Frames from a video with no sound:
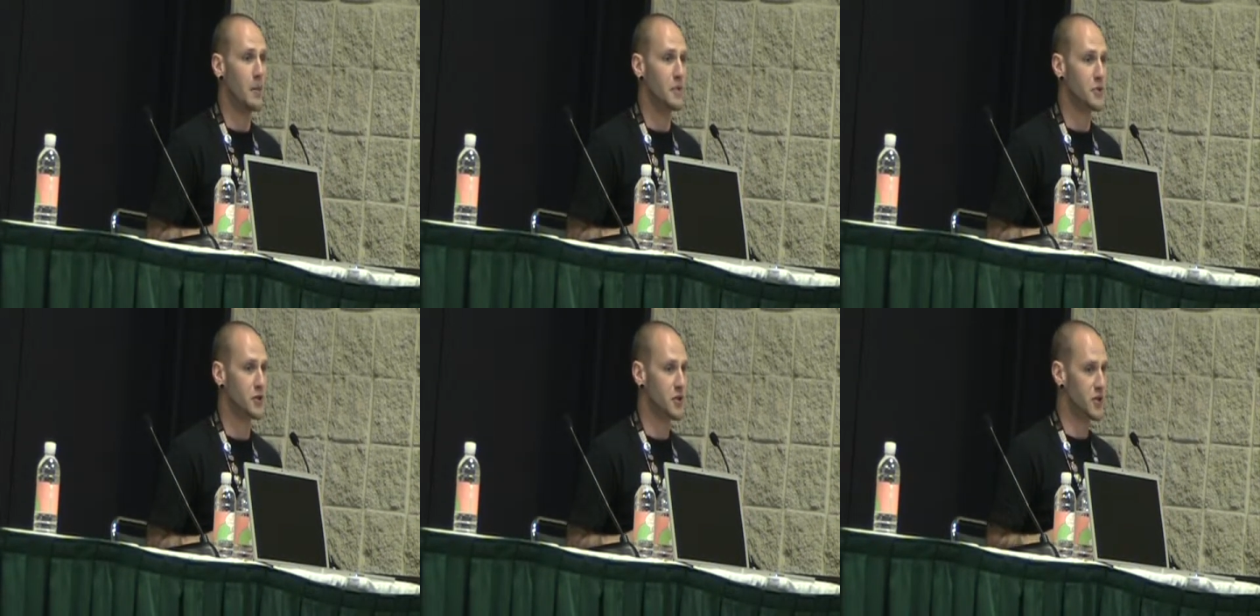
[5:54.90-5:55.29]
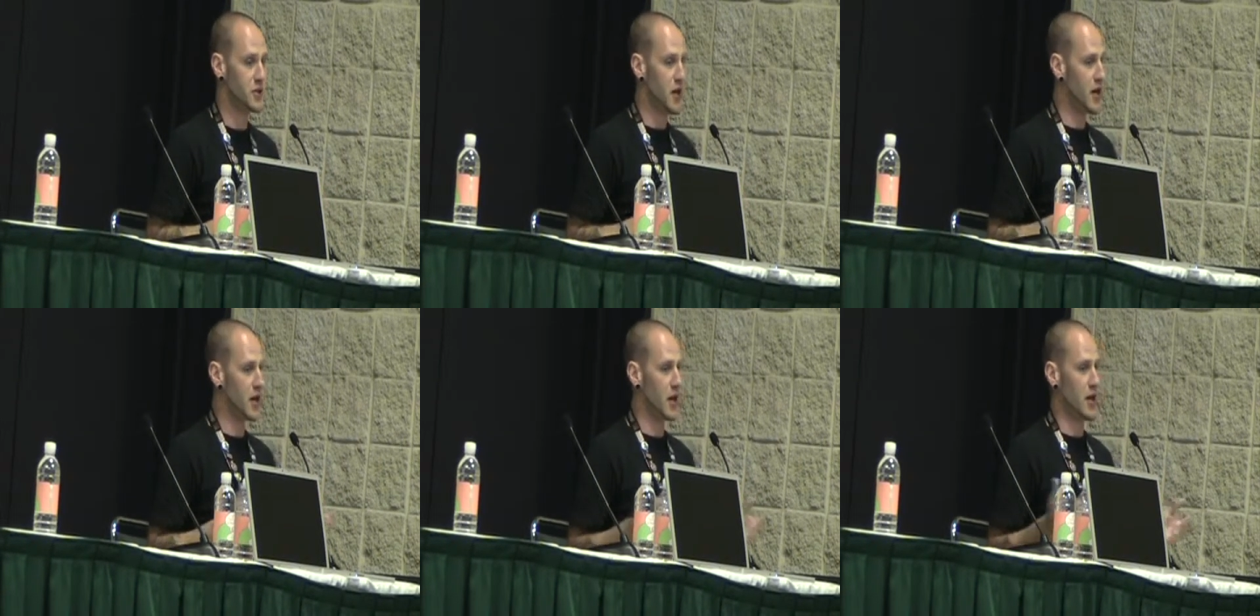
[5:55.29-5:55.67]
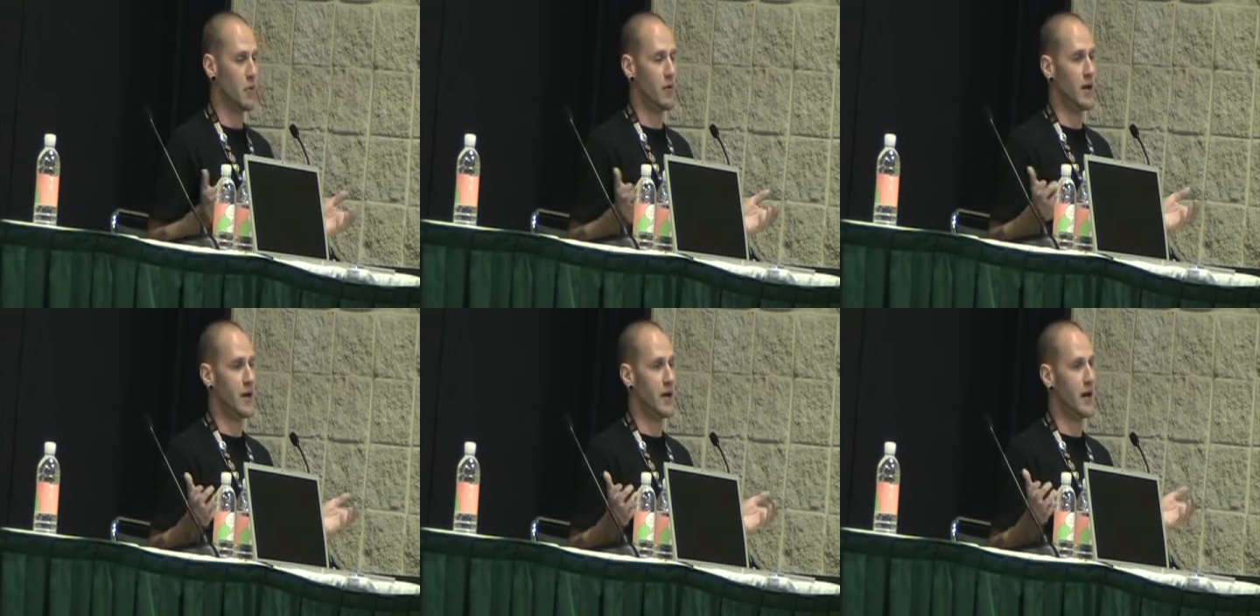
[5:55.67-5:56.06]
So you just kinda
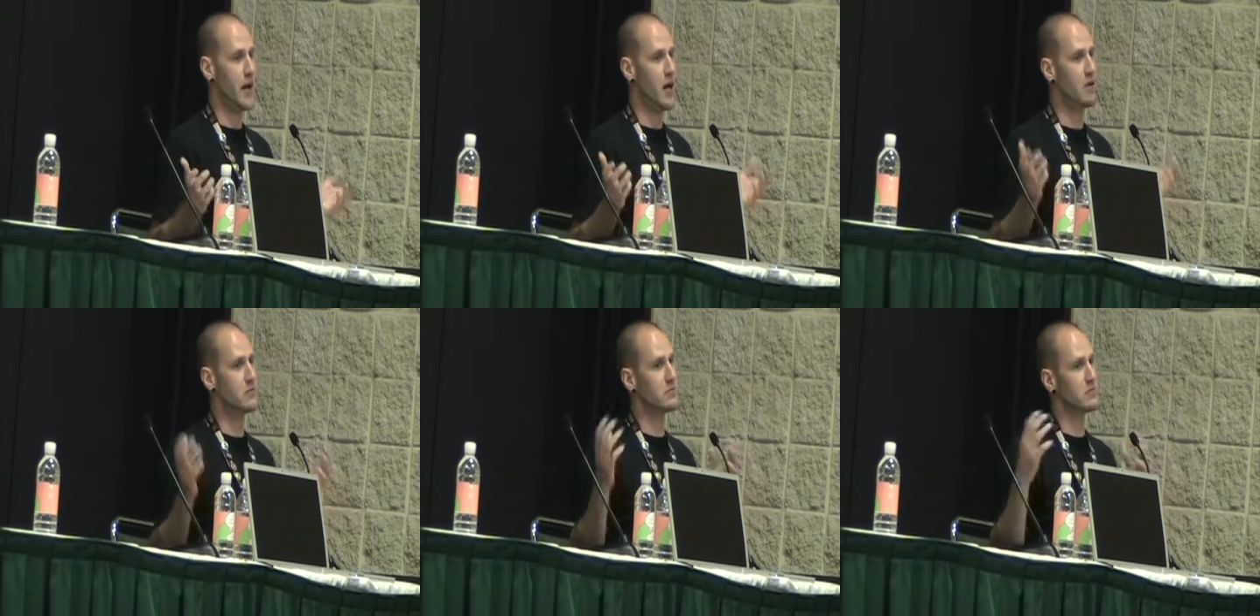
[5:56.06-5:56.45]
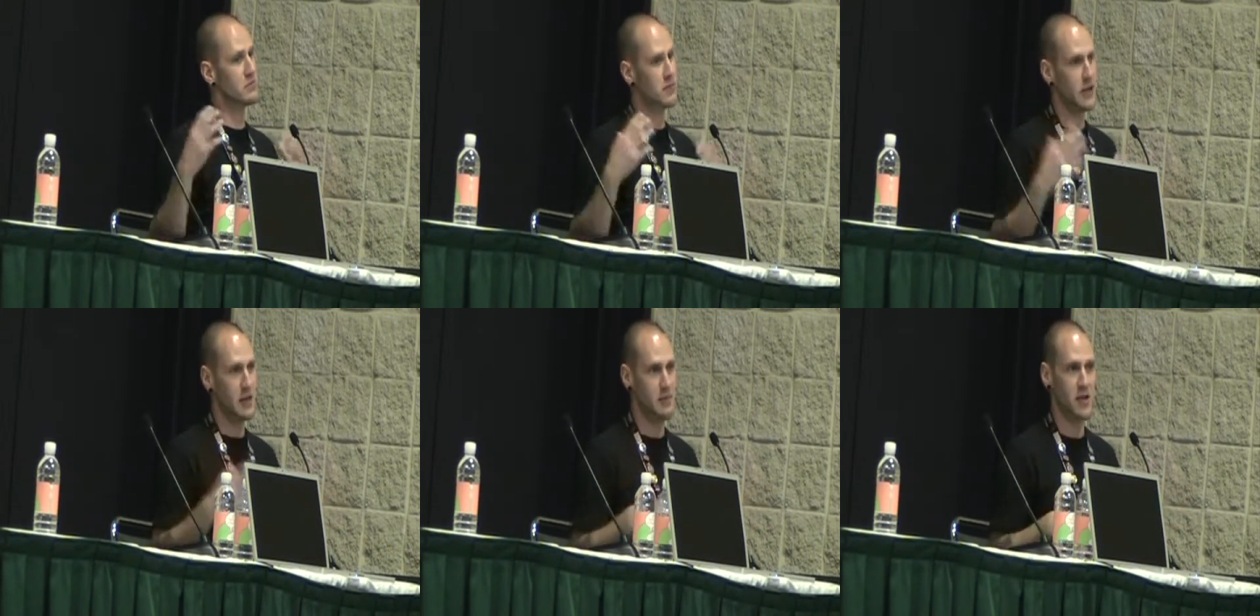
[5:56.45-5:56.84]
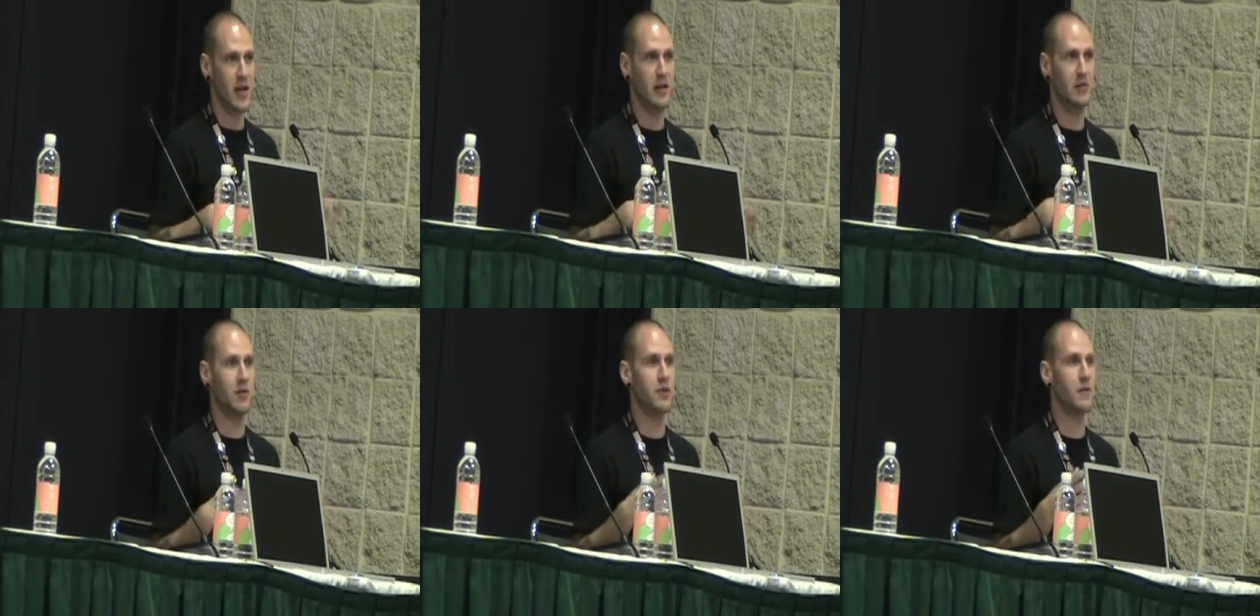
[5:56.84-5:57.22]
gotta wait it out, keep
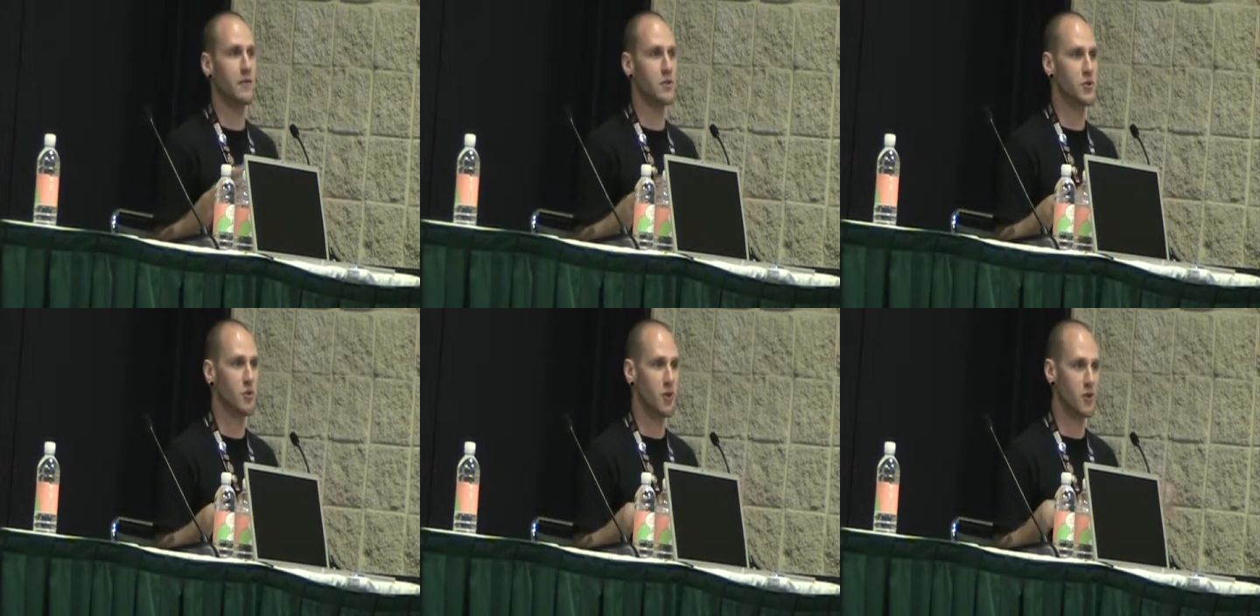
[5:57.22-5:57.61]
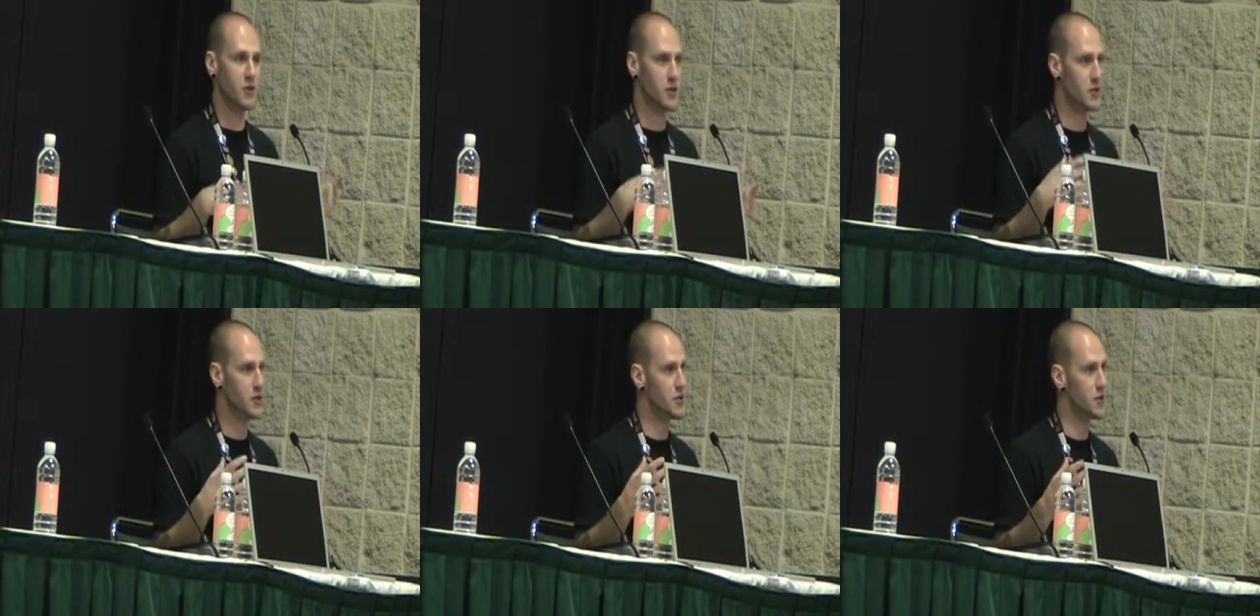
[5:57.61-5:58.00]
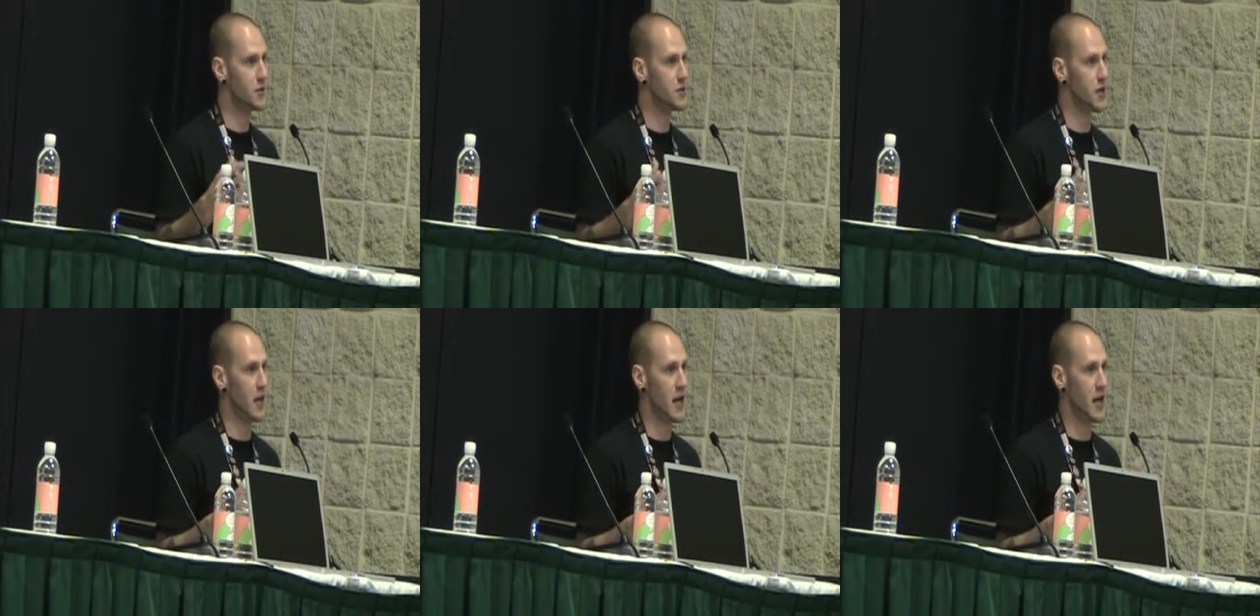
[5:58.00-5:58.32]
checking with different sources,